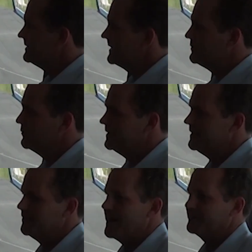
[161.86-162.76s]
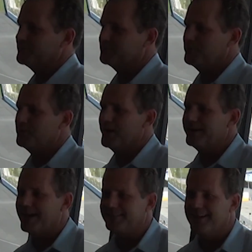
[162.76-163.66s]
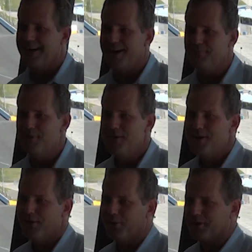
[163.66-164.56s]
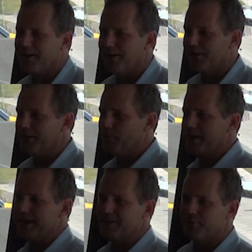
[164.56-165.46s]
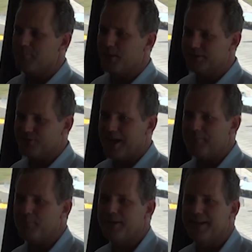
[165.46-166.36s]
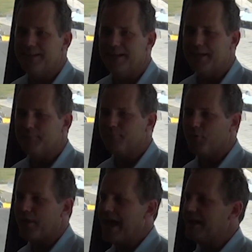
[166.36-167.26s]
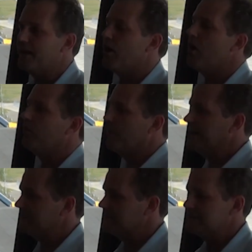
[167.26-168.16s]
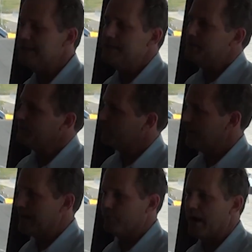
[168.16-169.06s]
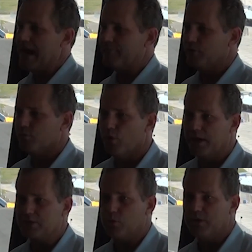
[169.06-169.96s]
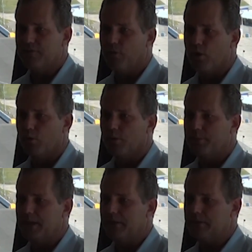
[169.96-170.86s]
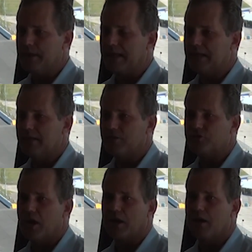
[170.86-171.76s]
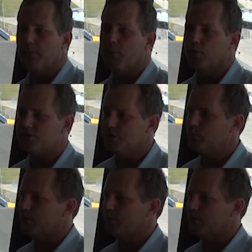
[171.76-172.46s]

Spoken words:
DaytonaInternationalSpeedway.com or call 1-800-PIT-SHOP and for that and all the races. Right after the Rolex 24, we'll be getting into the stock car portion.